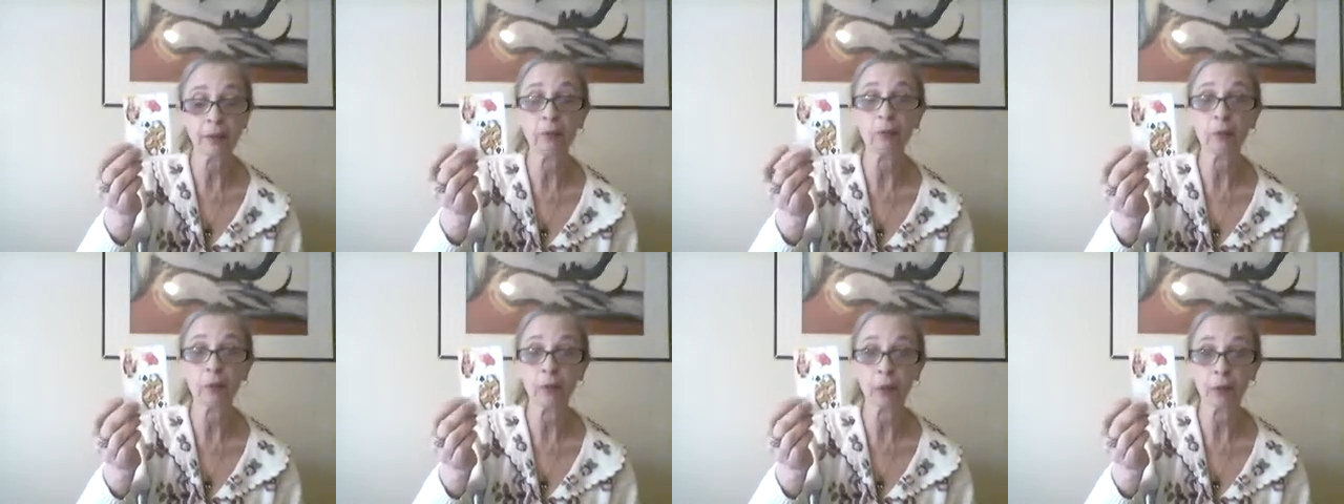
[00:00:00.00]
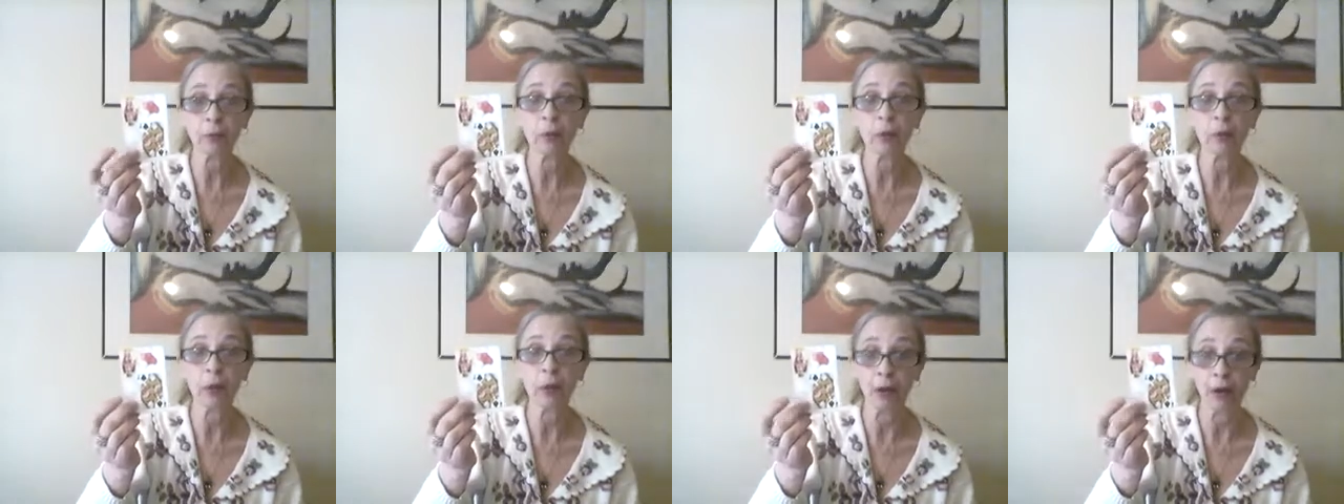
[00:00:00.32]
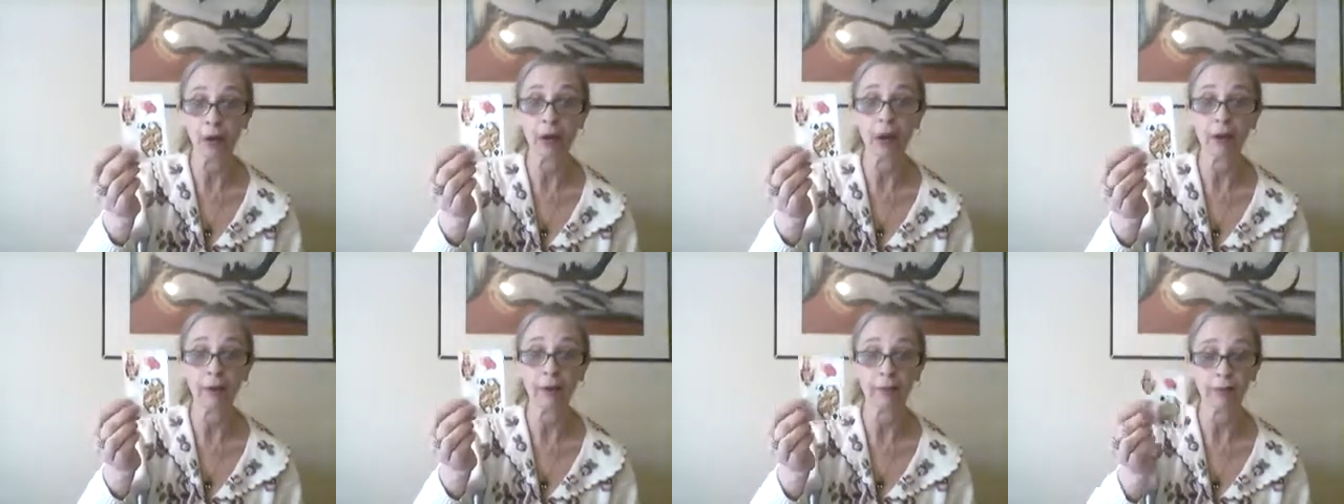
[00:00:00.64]
people
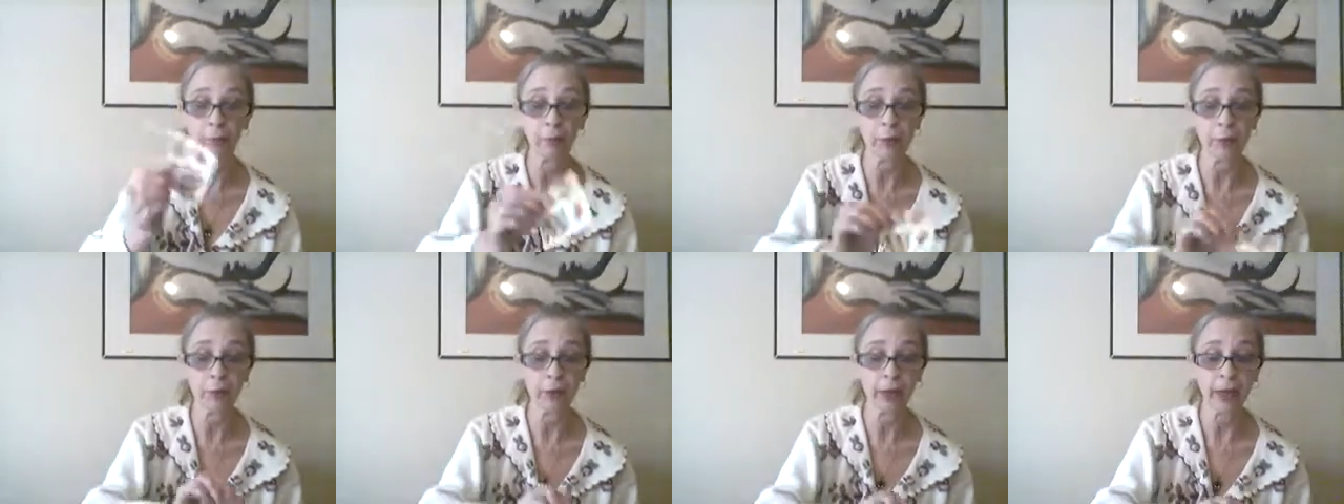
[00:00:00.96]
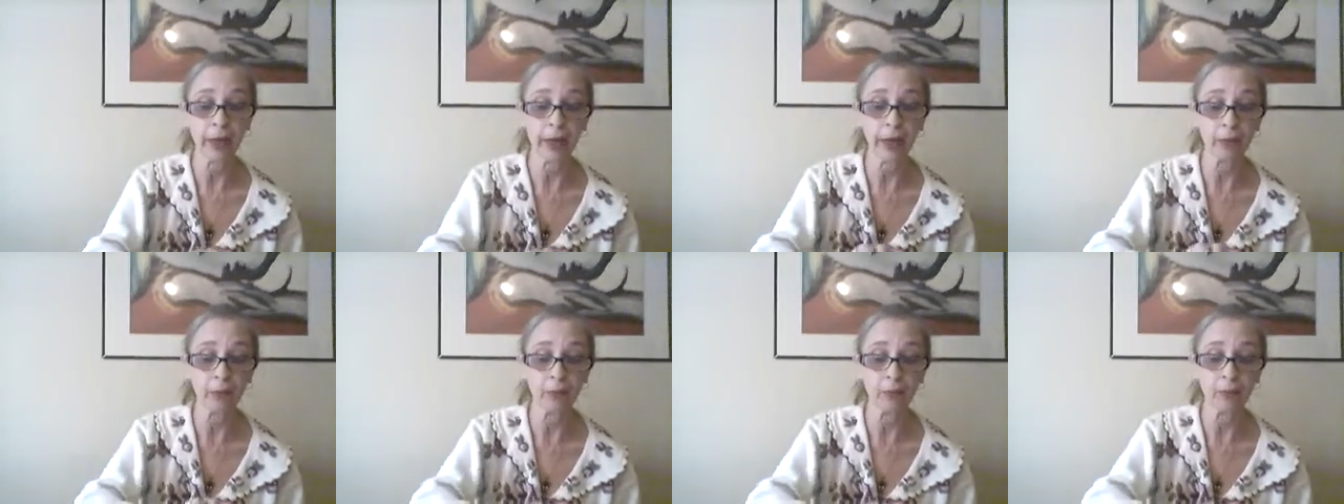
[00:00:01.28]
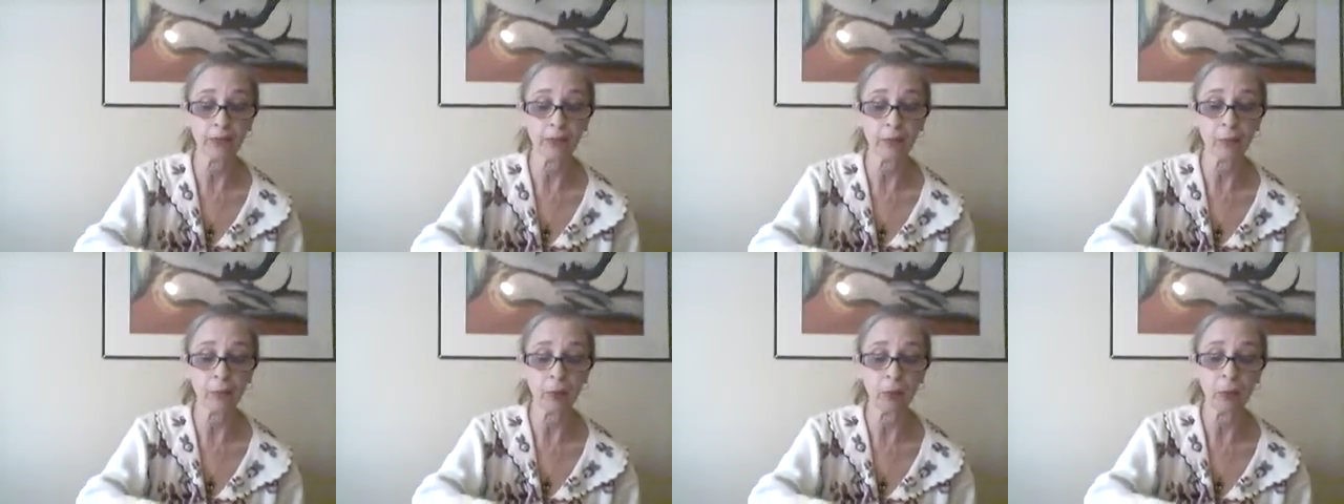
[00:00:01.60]
off, perhaps
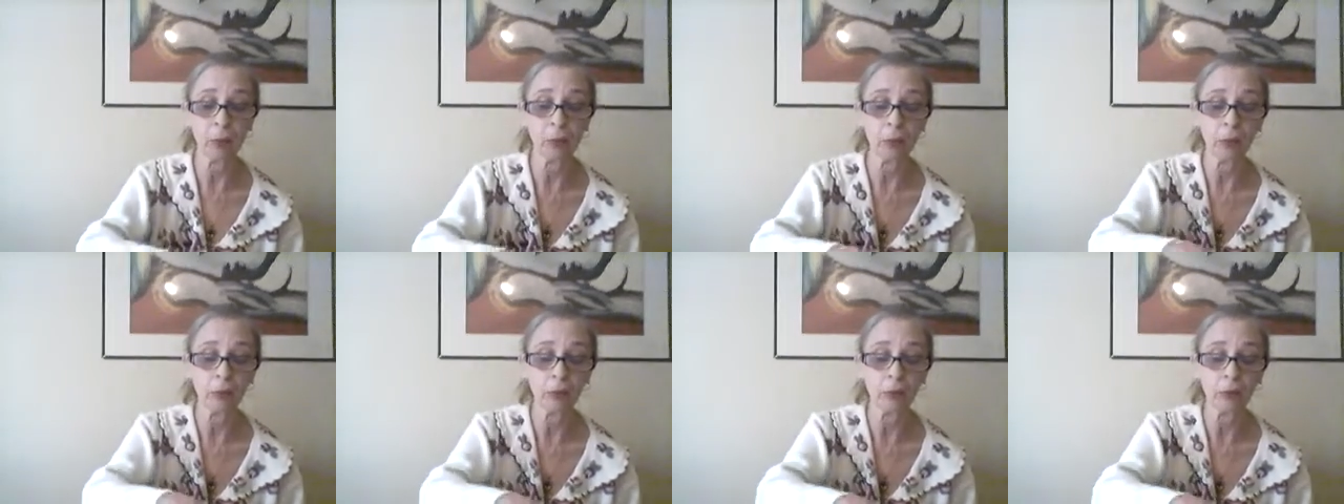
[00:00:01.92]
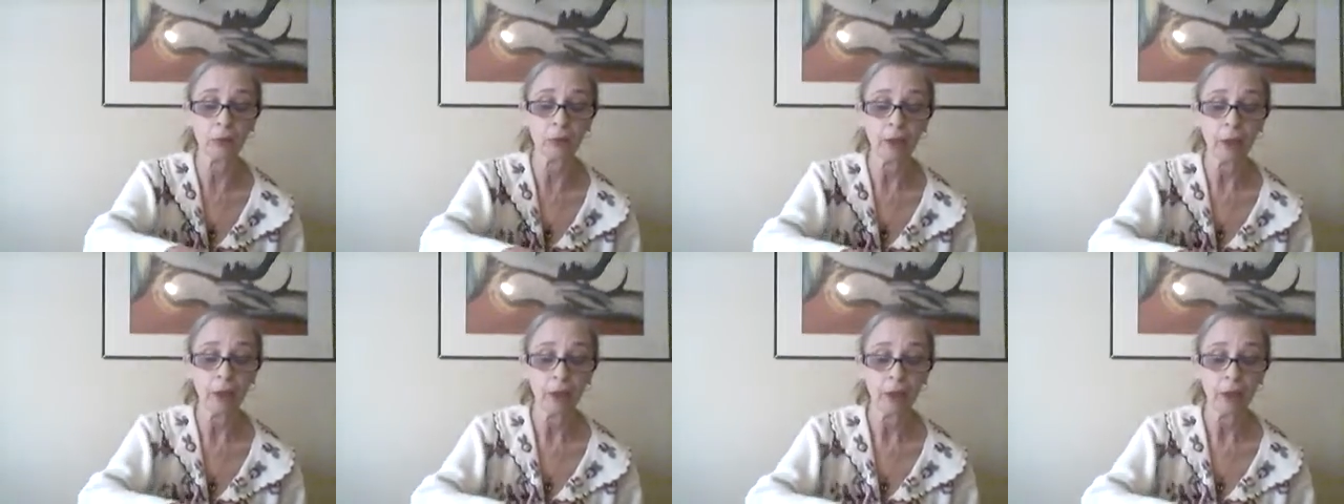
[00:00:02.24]
some old